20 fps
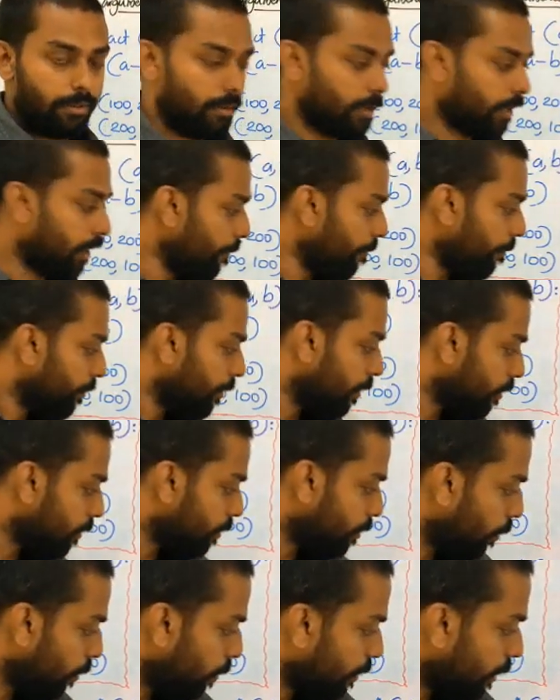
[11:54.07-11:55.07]
Okay,
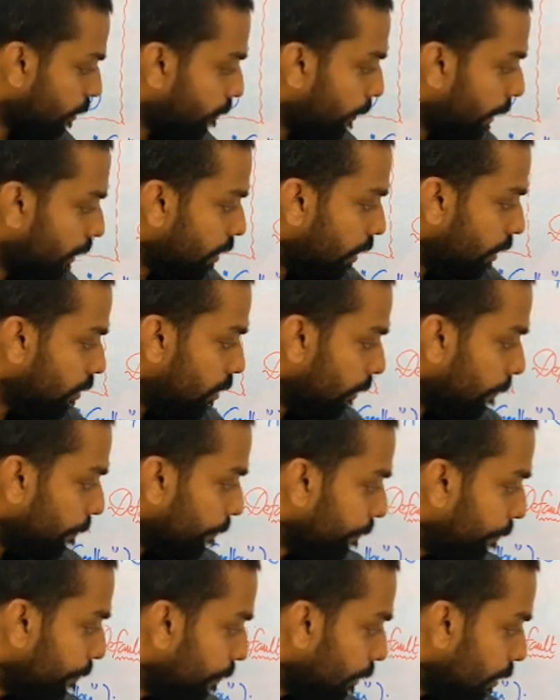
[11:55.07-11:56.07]
so just by changing
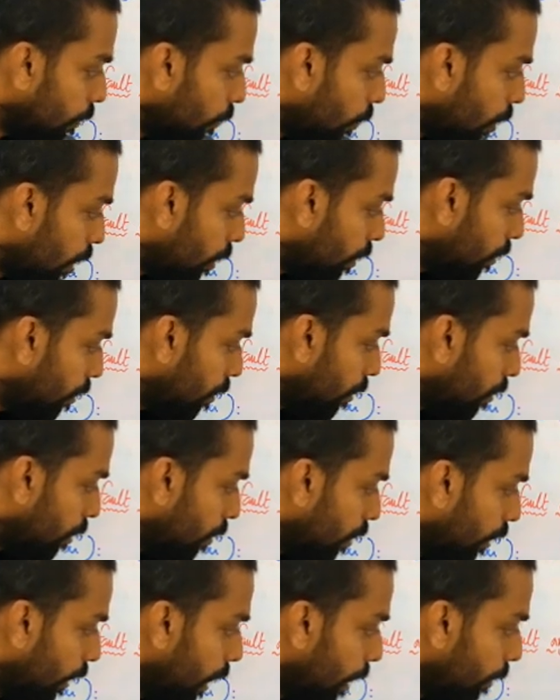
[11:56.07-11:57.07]
what
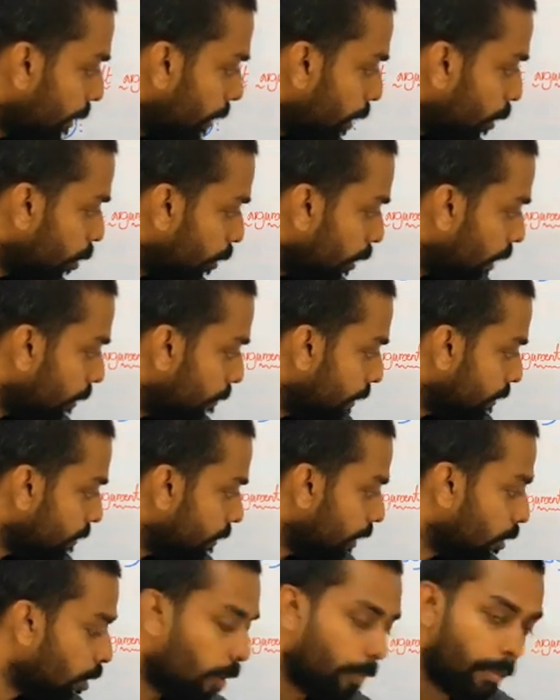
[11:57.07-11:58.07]
name equal to
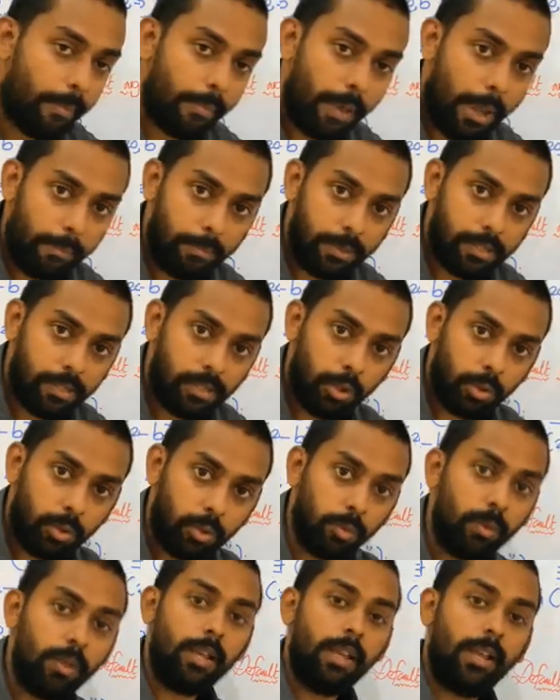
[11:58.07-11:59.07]
abc comma msg
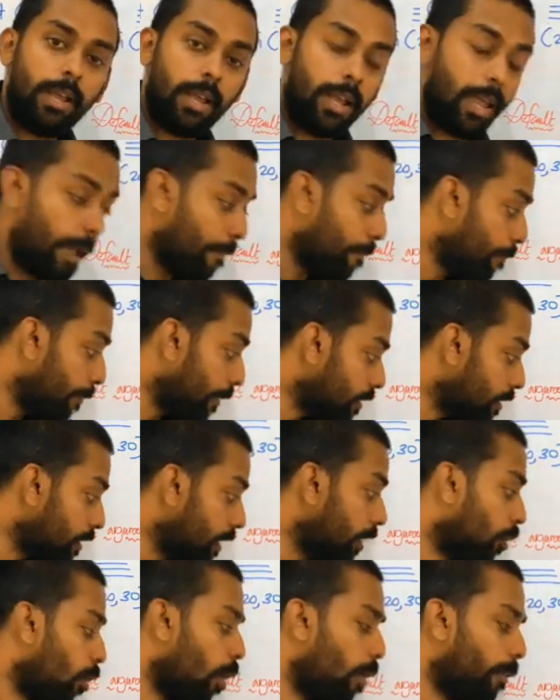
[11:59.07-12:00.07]
to
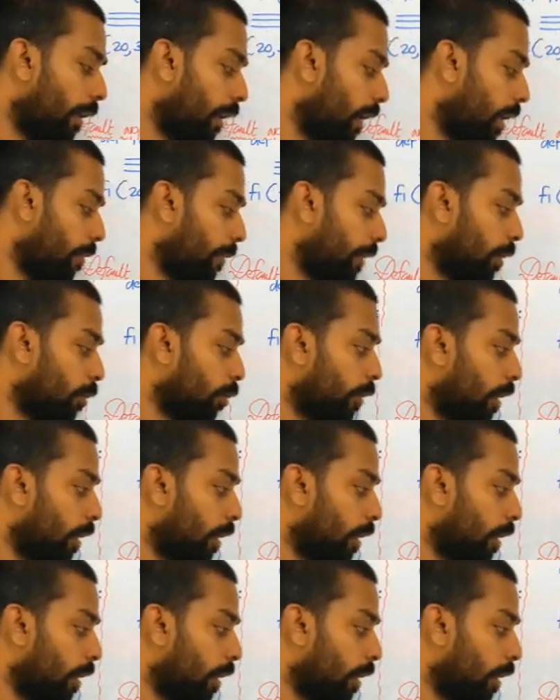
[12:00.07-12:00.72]
msg comma name equal